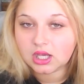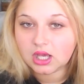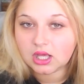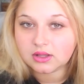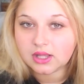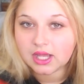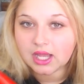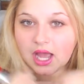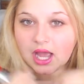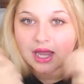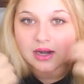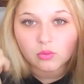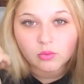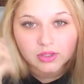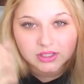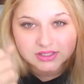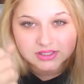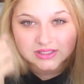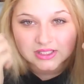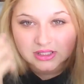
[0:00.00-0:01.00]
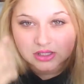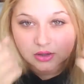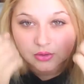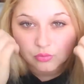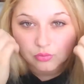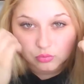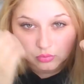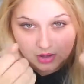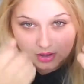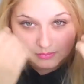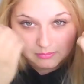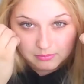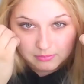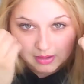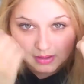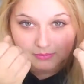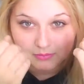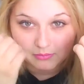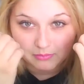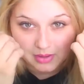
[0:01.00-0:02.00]
like, I don't want to sit there and rub
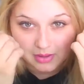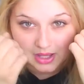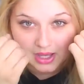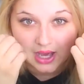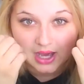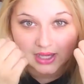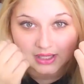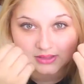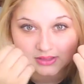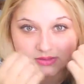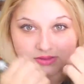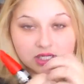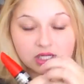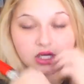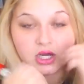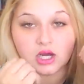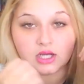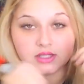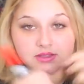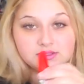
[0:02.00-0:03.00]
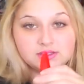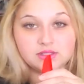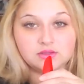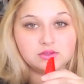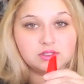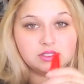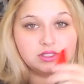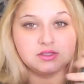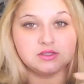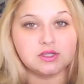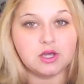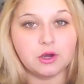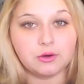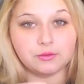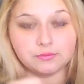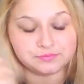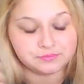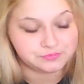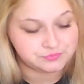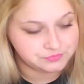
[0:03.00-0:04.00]
my eyes, like, constantly.
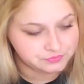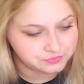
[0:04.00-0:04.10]
So